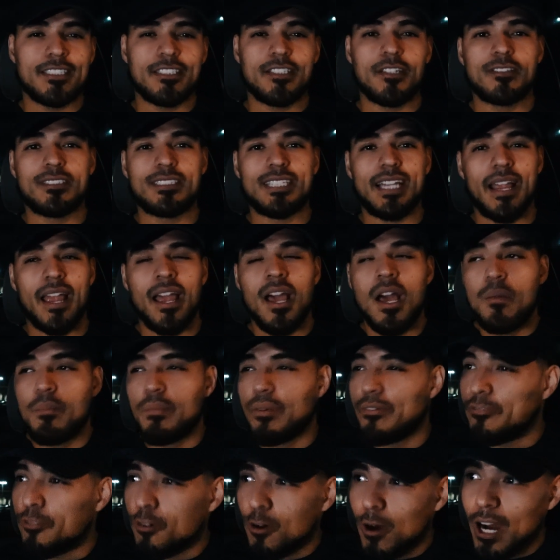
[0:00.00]
So it's like
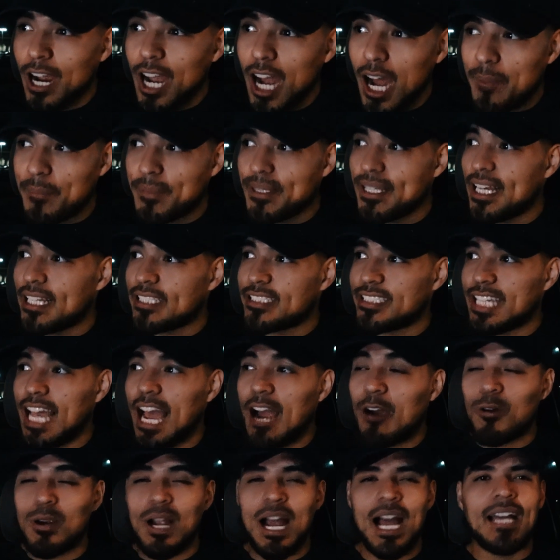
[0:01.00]
before I hop in that
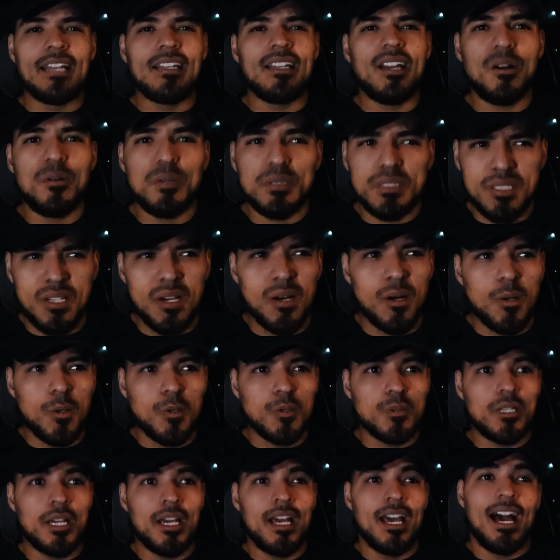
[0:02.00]
shower, I know it's
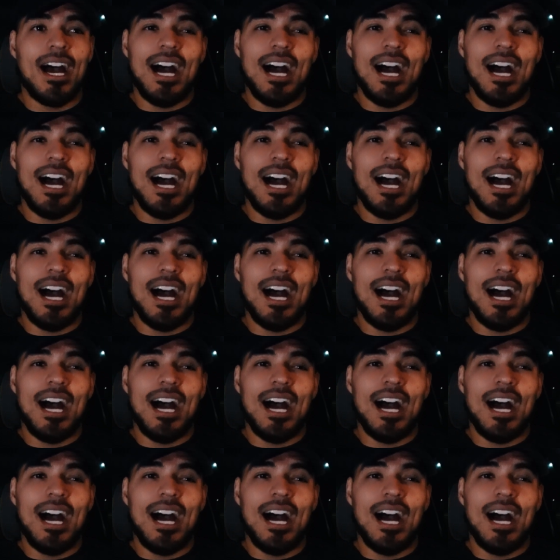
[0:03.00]
cold.